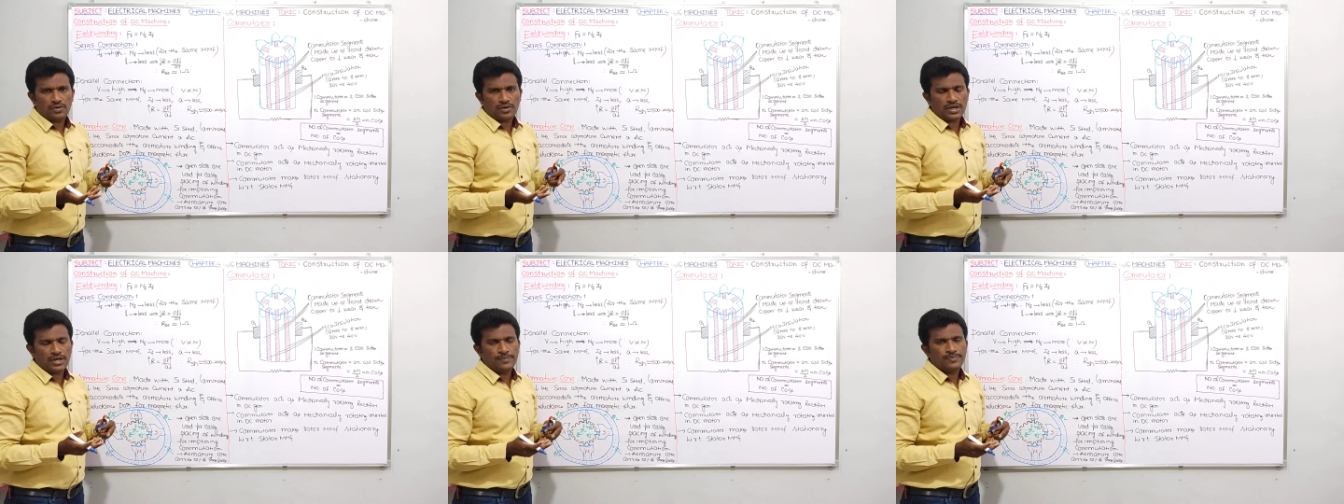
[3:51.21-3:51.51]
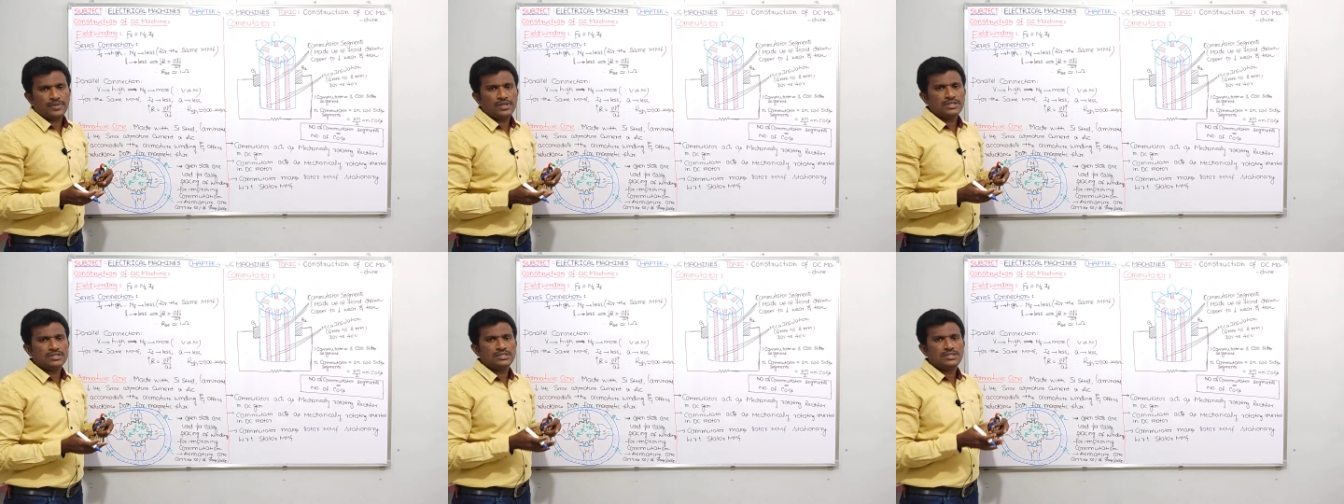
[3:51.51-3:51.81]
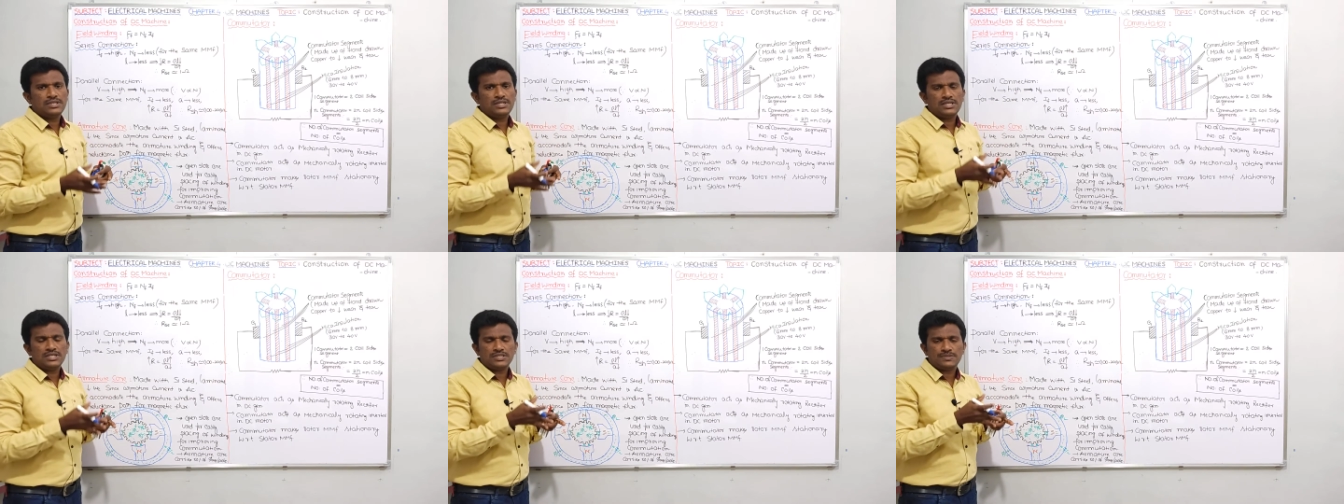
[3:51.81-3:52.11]
Okay, in
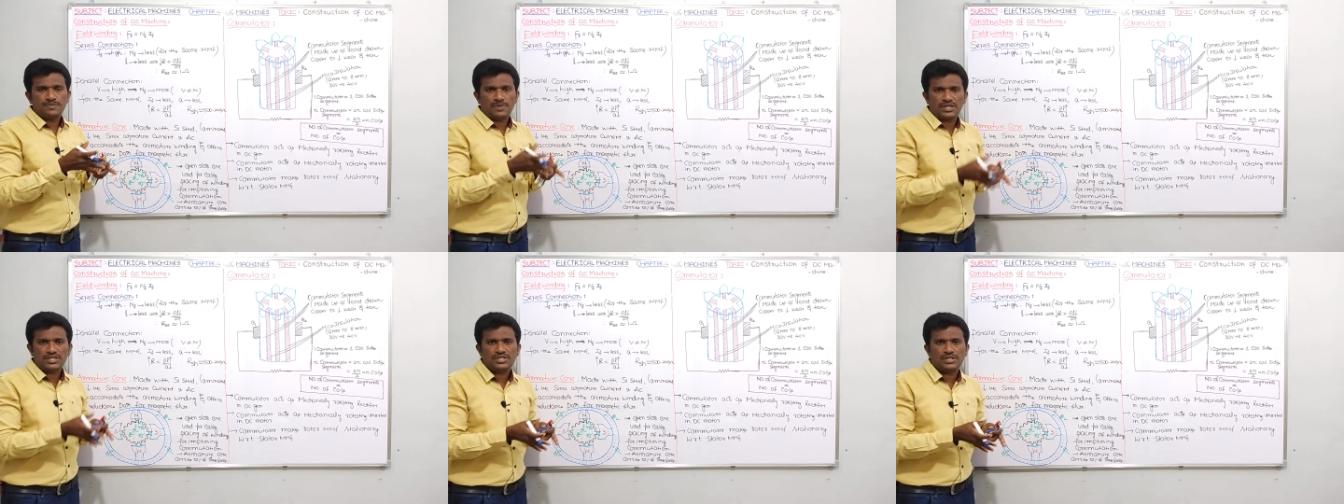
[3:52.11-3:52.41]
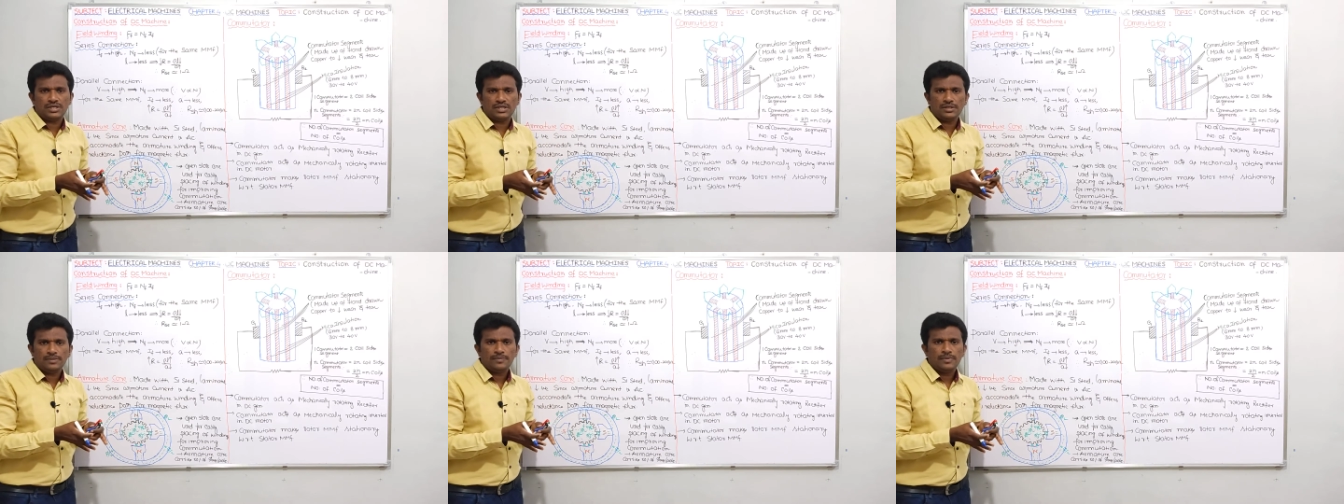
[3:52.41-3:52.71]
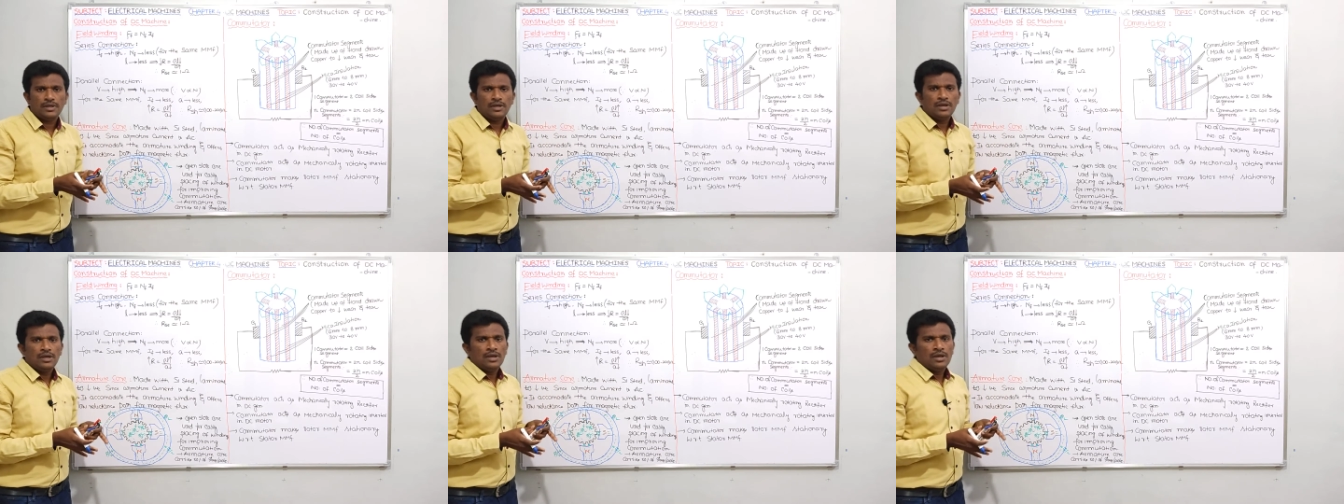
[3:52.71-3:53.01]
series
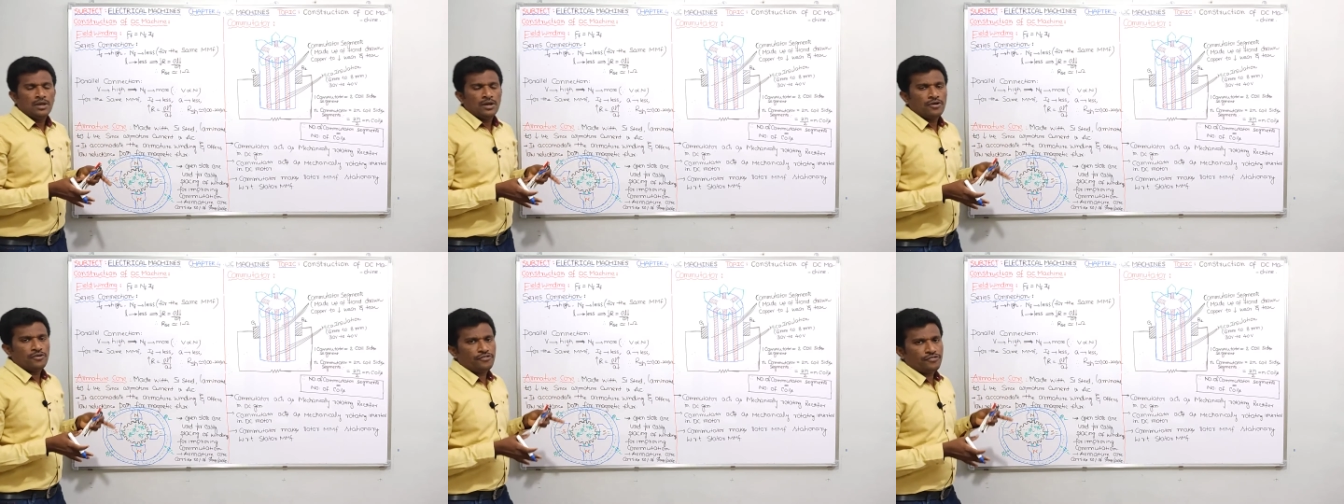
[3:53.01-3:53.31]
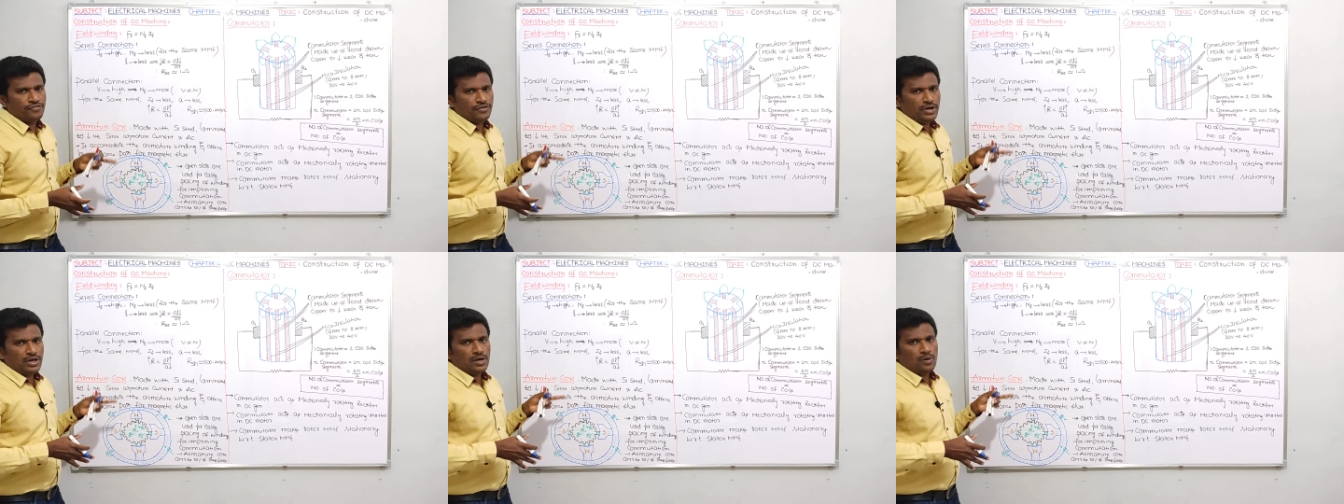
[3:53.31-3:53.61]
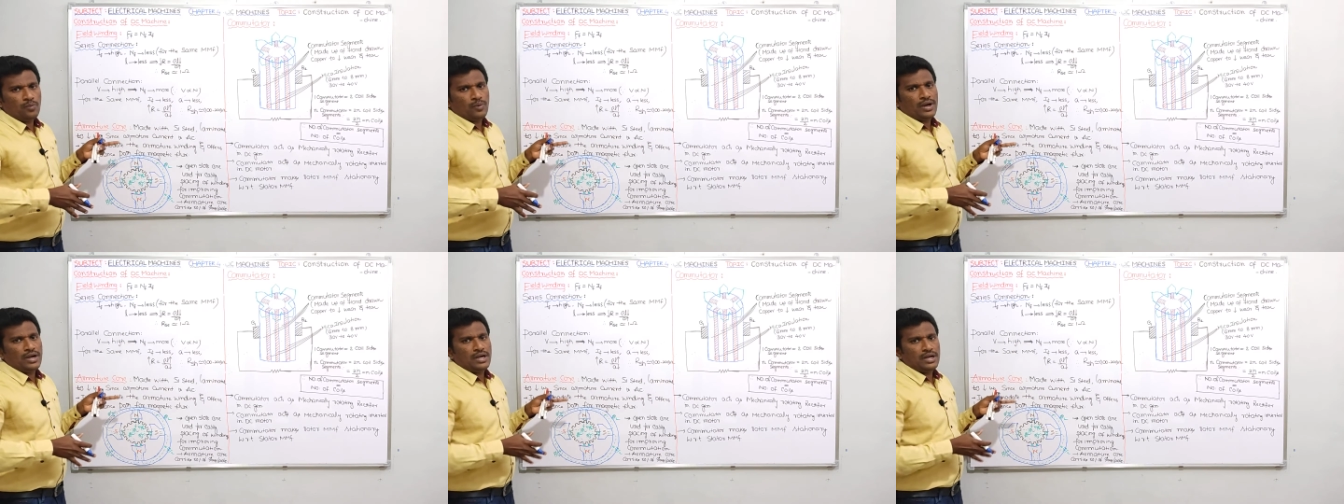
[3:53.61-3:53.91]
machine
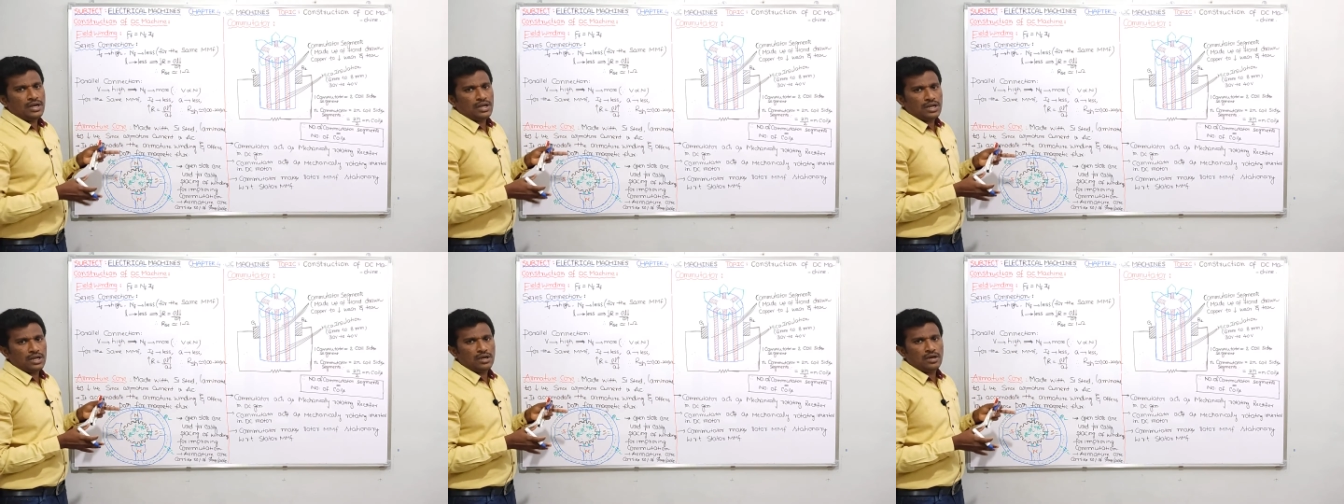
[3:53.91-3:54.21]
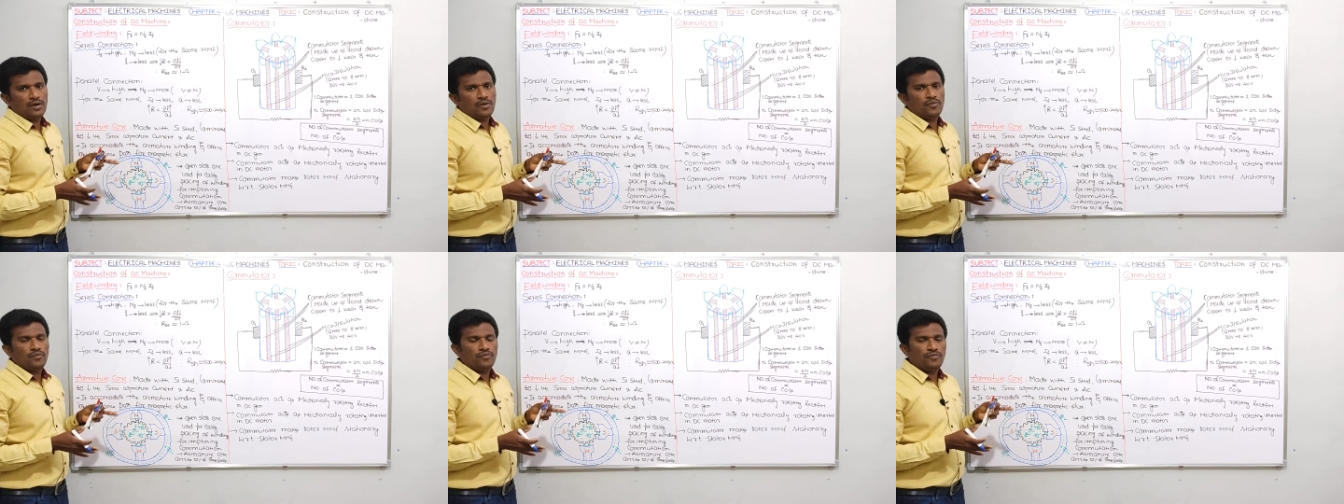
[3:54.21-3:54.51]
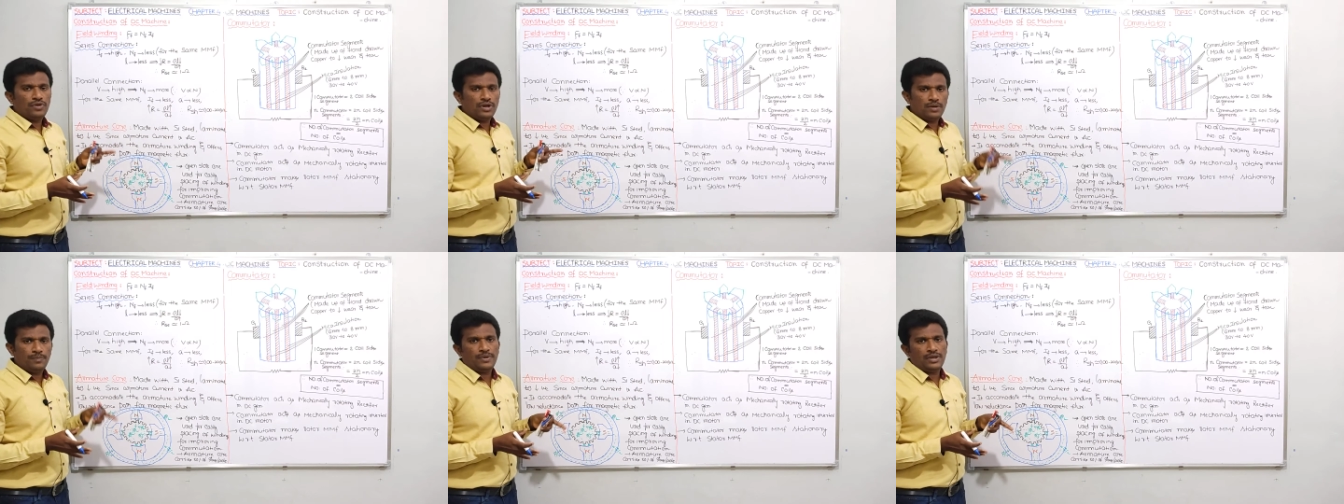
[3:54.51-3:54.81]
field winding
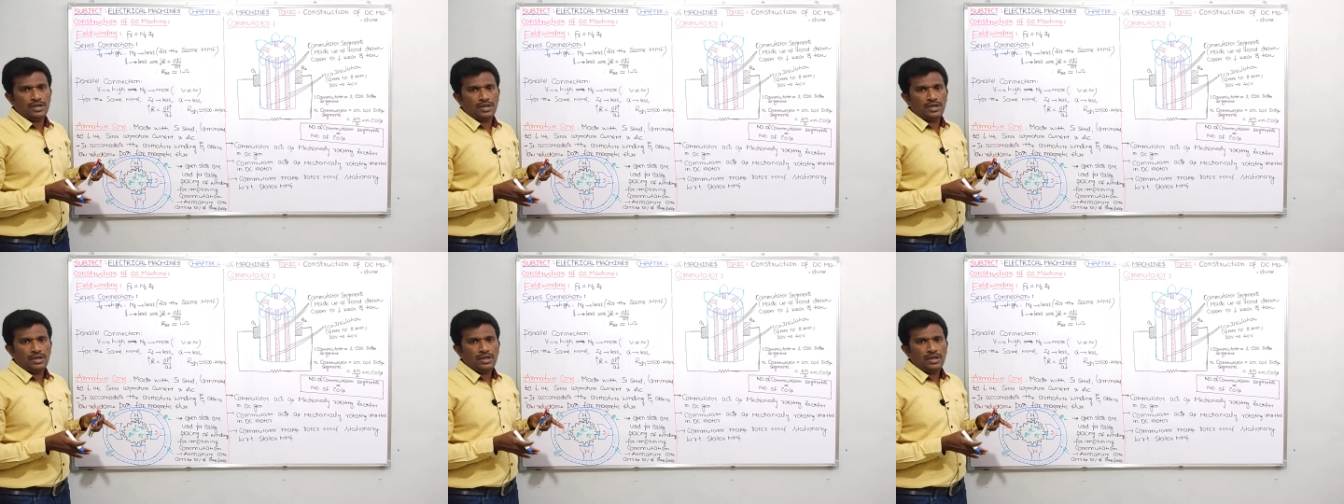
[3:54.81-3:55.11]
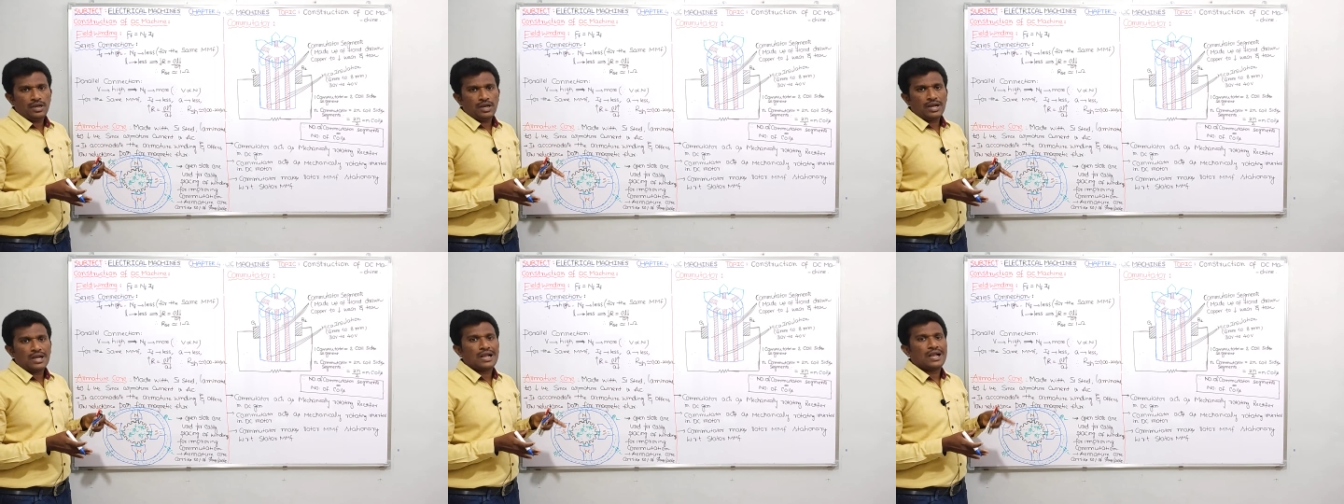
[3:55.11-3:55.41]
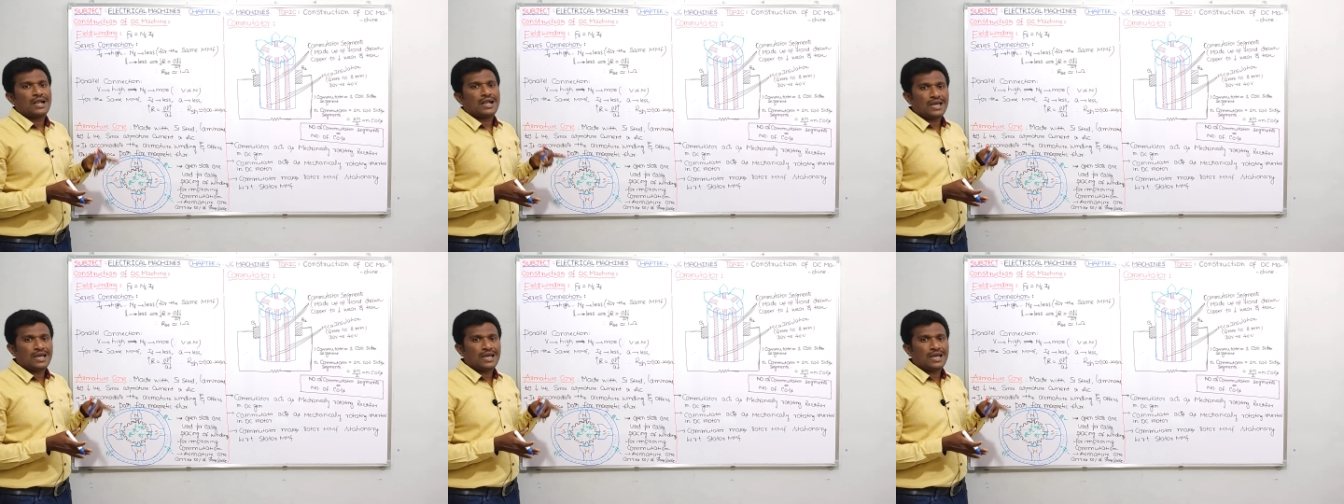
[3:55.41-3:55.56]
will be